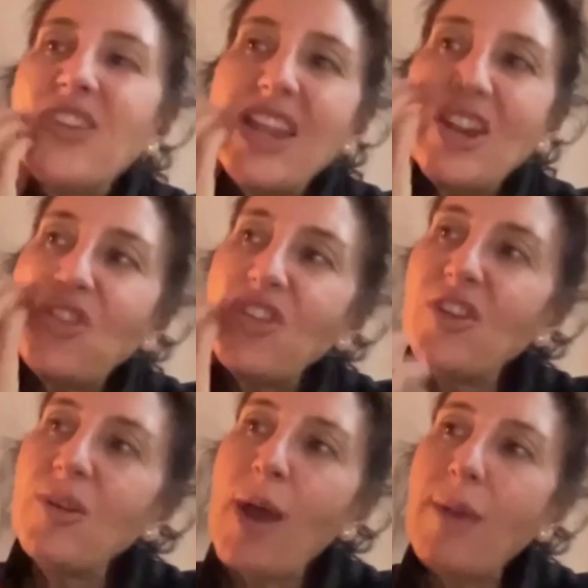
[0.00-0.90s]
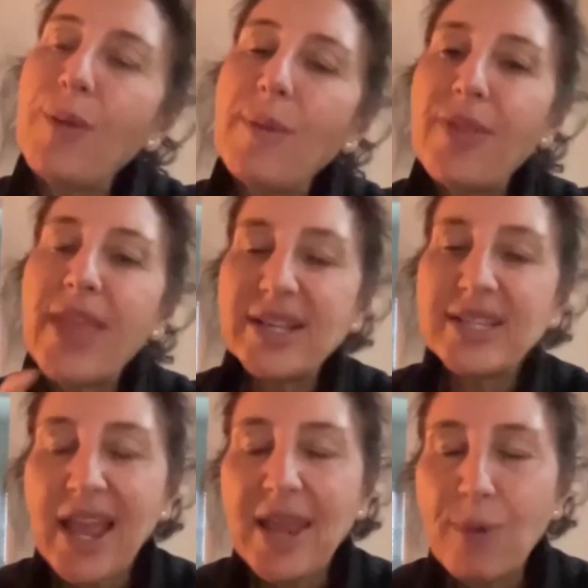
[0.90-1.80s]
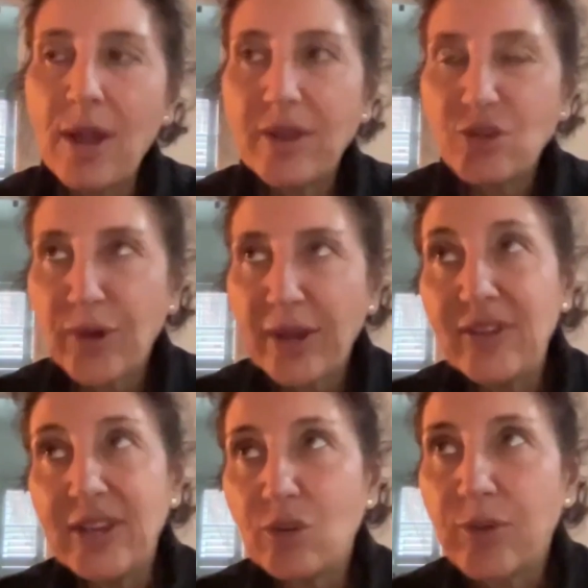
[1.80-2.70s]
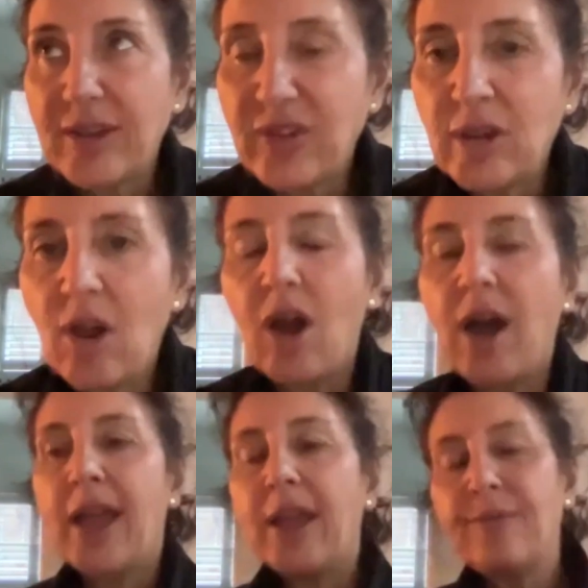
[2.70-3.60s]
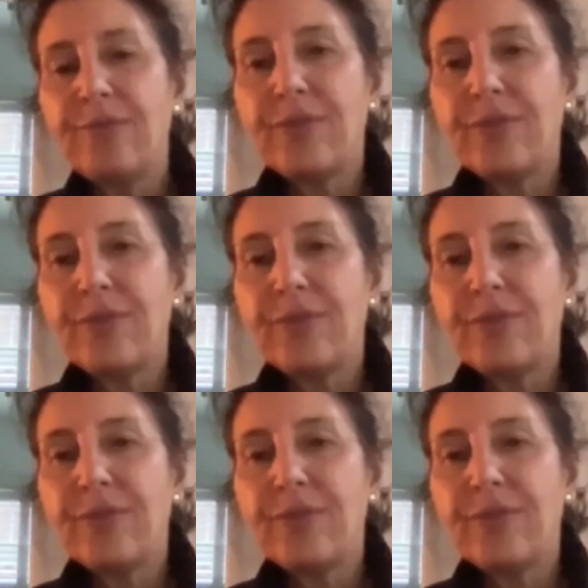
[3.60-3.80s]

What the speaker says: an interesting one, but they say by 2029,